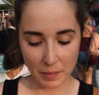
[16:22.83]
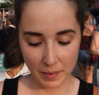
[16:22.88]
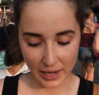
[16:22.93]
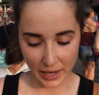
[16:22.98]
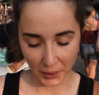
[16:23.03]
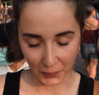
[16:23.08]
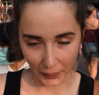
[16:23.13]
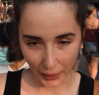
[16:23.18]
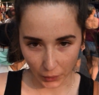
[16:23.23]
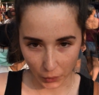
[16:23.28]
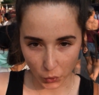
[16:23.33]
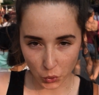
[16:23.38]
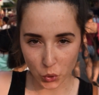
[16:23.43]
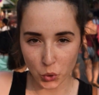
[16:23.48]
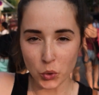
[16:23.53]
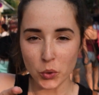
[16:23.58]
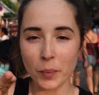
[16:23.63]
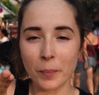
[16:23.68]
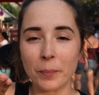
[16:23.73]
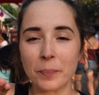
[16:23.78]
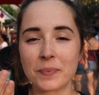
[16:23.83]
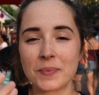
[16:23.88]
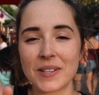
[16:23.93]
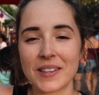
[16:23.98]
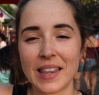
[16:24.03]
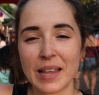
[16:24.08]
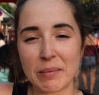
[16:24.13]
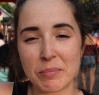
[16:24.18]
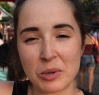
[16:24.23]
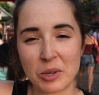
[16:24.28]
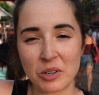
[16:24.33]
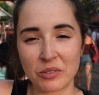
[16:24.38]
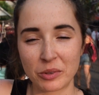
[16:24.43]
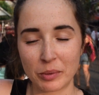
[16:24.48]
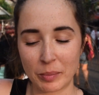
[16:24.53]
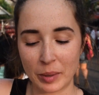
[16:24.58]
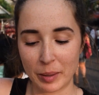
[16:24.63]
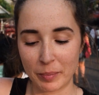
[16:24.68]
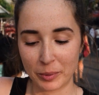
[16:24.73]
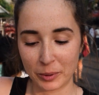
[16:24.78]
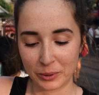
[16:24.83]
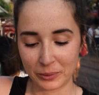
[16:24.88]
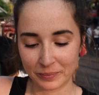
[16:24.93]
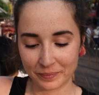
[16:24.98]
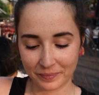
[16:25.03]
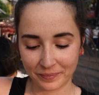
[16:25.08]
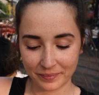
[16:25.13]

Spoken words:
and it went to that beautiful purple.